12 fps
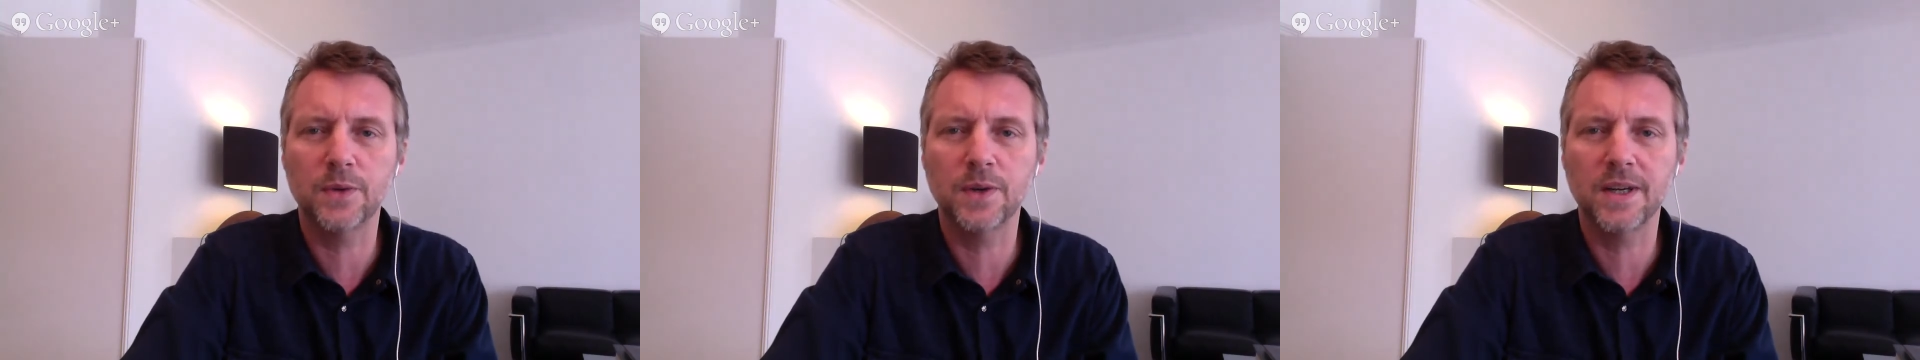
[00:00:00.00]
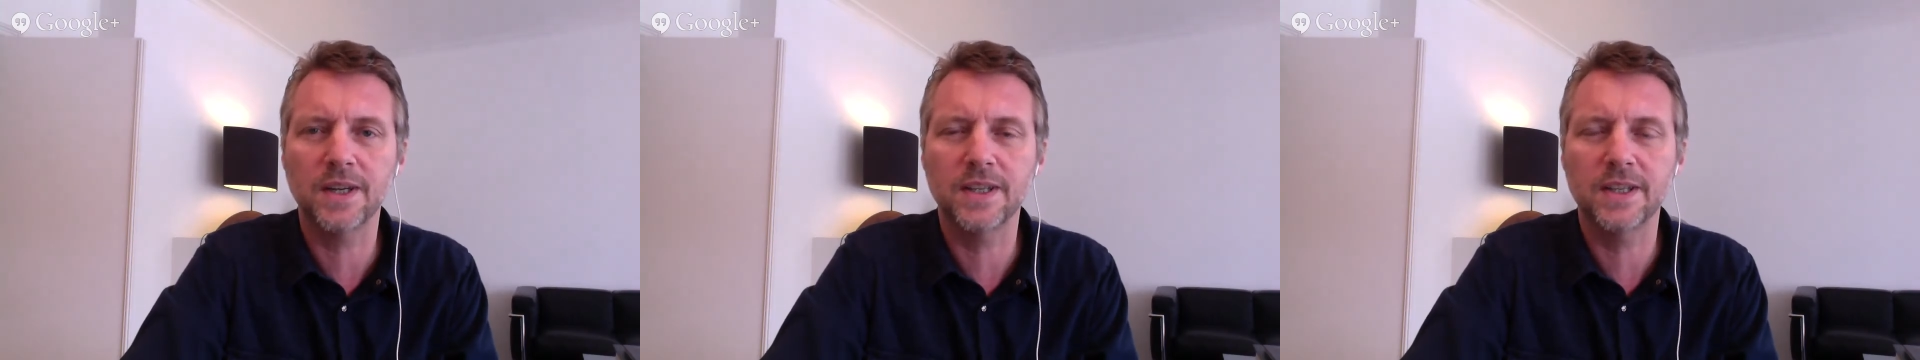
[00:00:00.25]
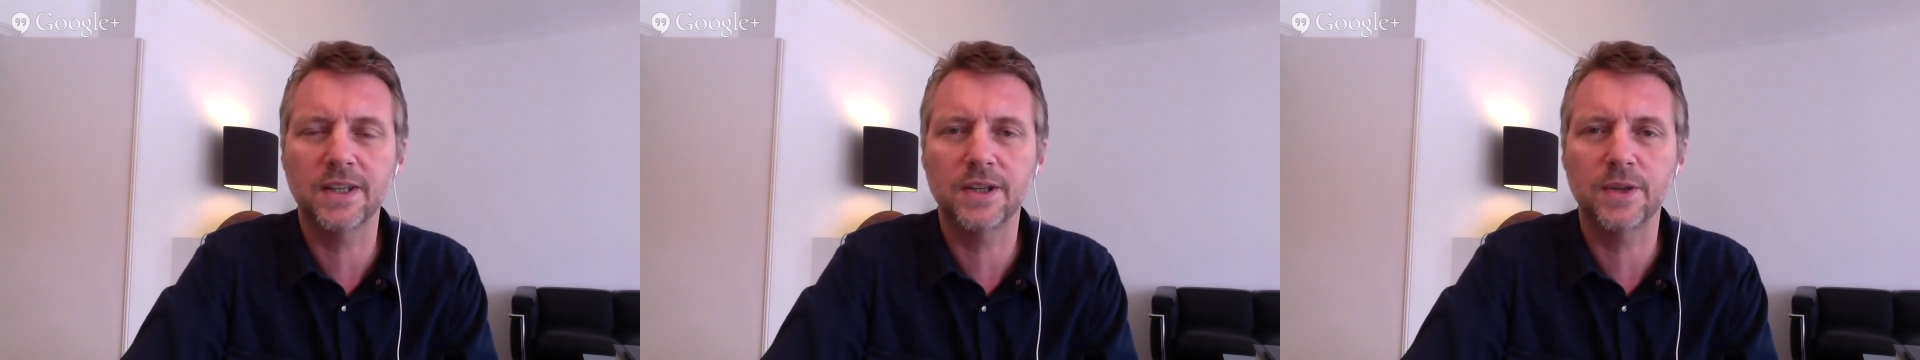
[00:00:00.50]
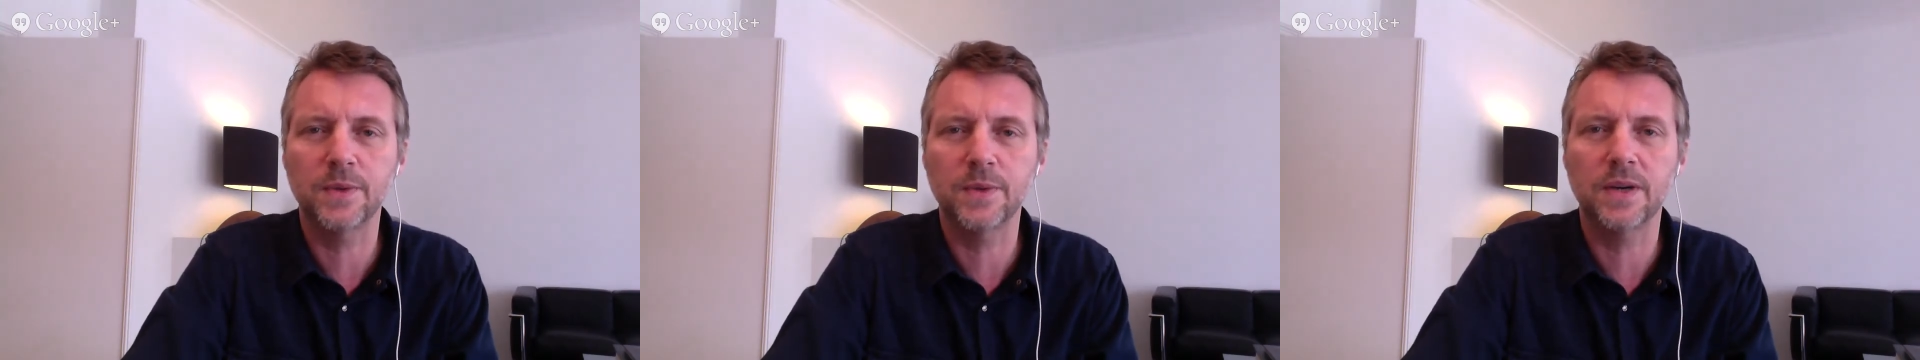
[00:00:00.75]
around and
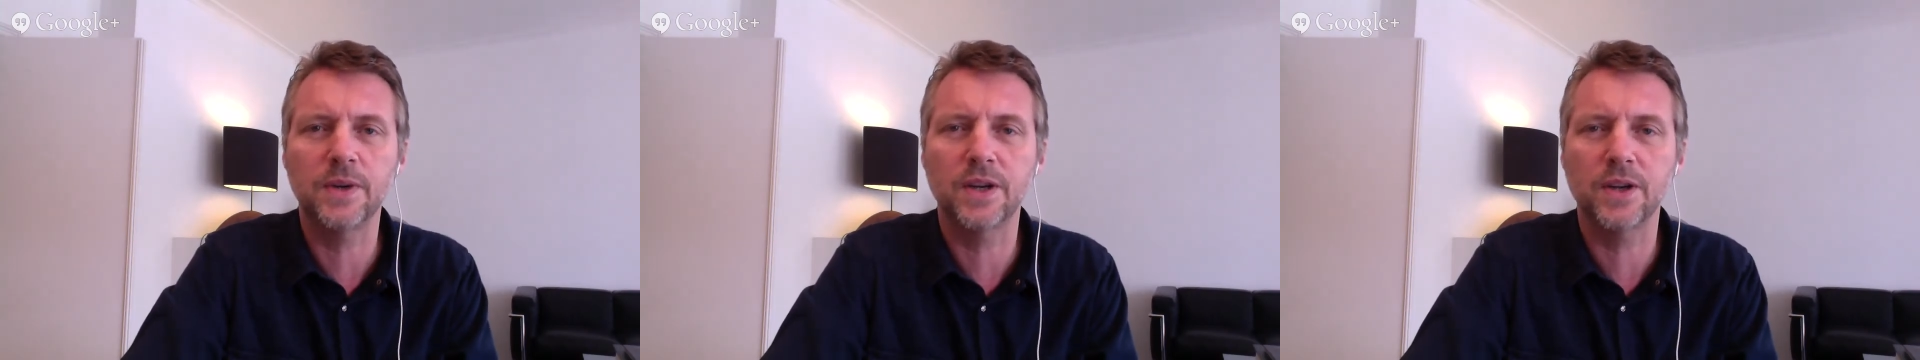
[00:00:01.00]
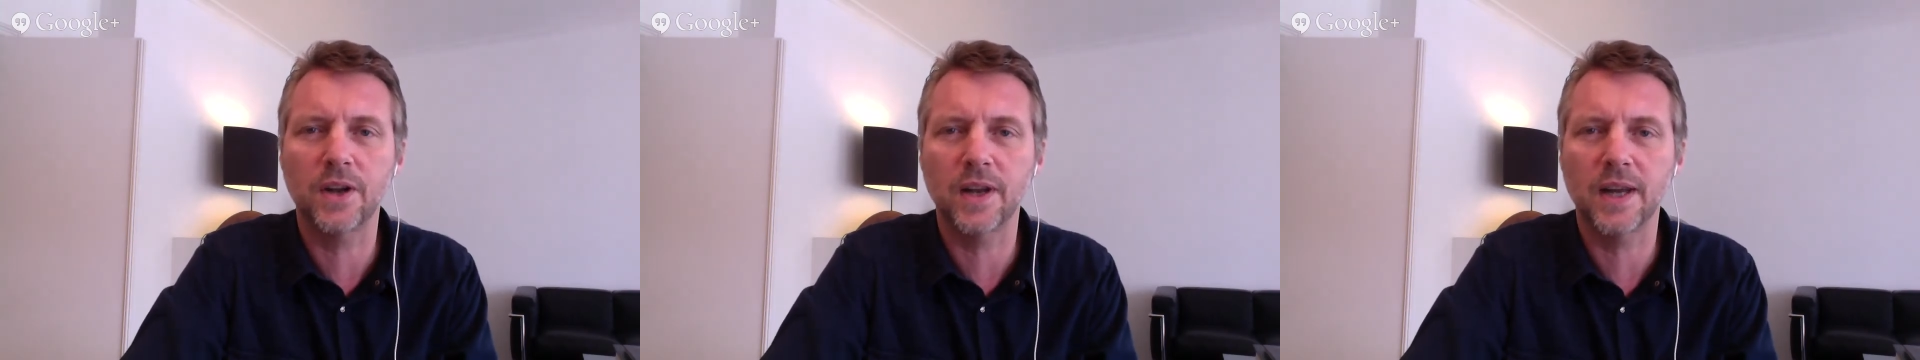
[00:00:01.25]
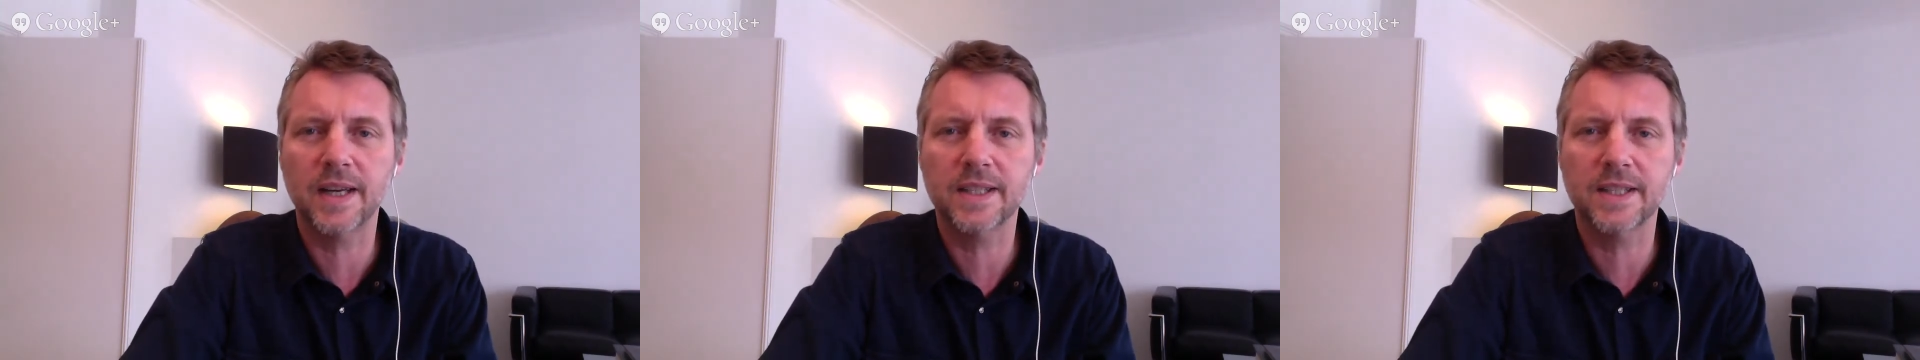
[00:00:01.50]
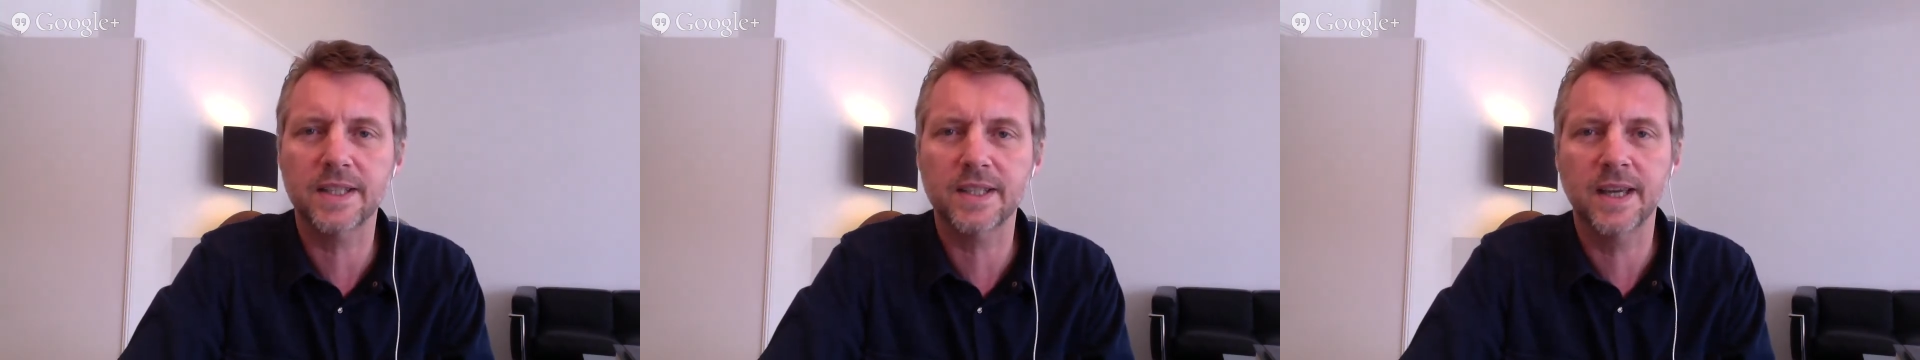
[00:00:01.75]
we can all
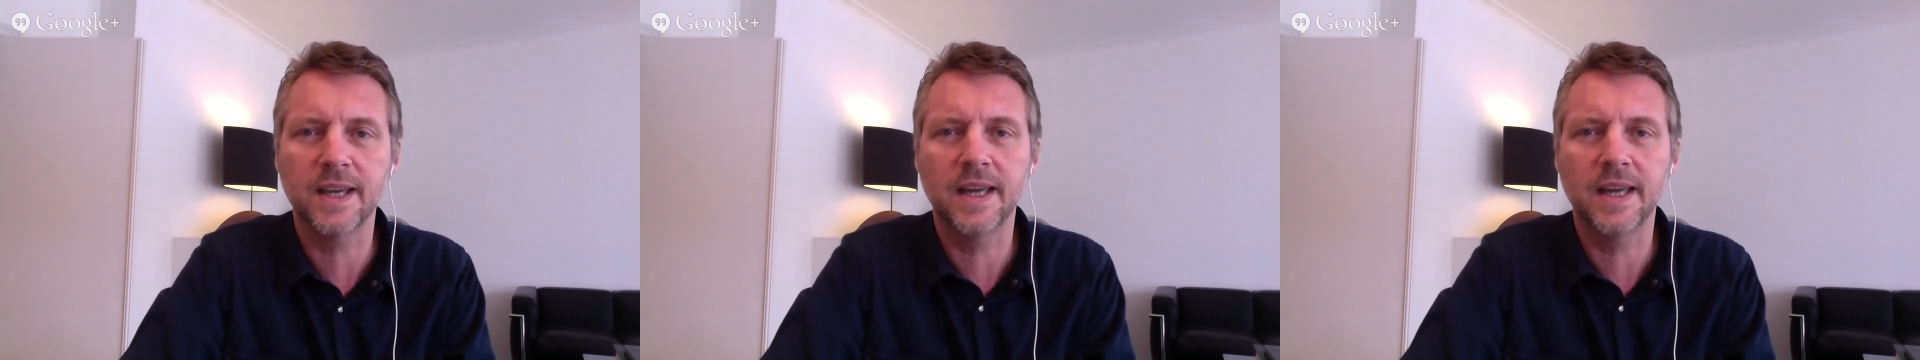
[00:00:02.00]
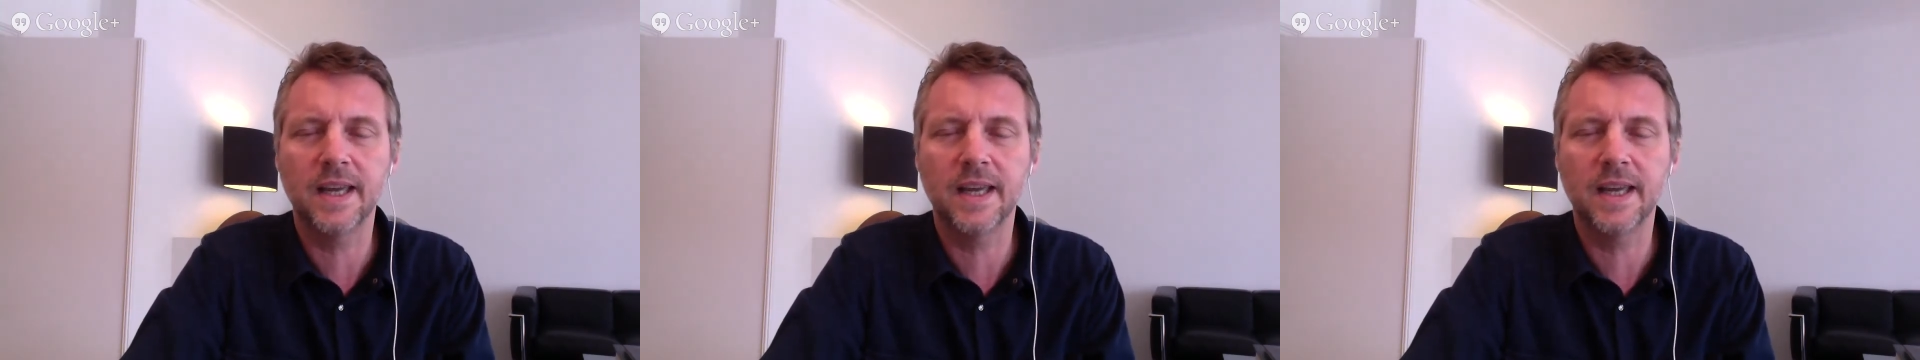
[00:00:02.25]
access,